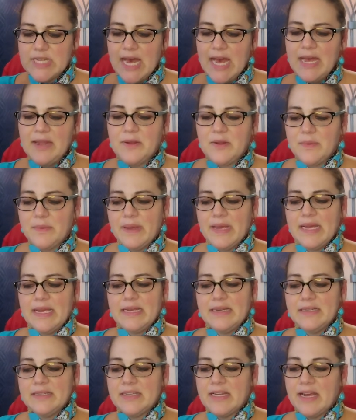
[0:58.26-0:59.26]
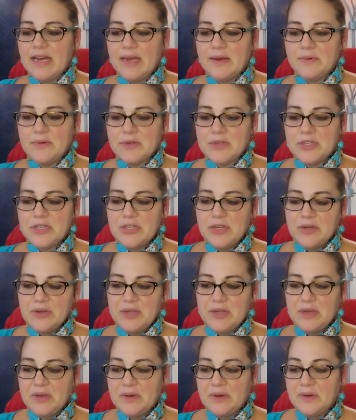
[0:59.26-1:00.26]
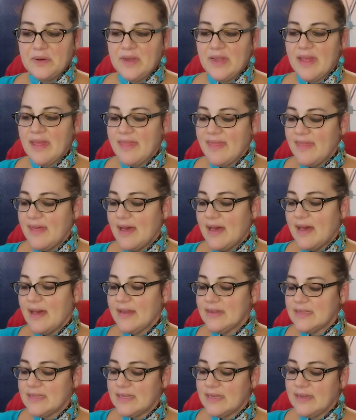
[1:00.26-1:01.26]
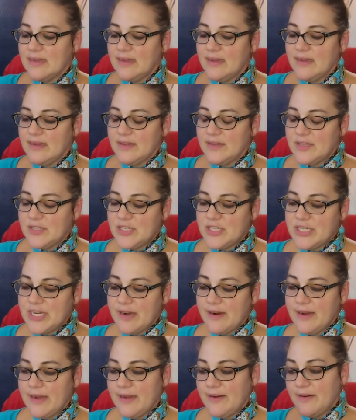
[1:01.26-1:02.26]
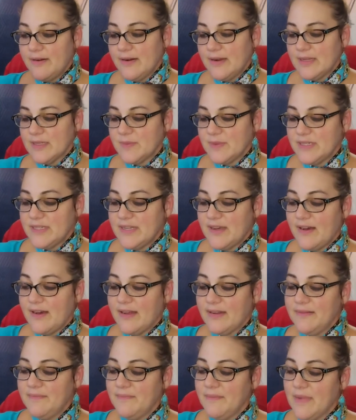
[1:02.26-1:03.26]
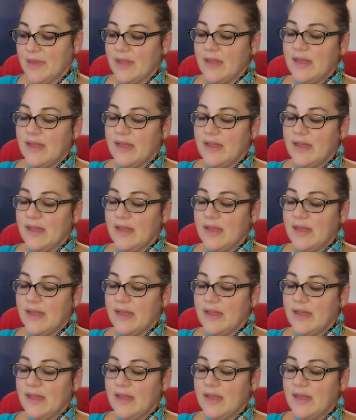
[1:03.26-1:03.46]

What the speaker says: title page, I will show you that Sherry and her husband Don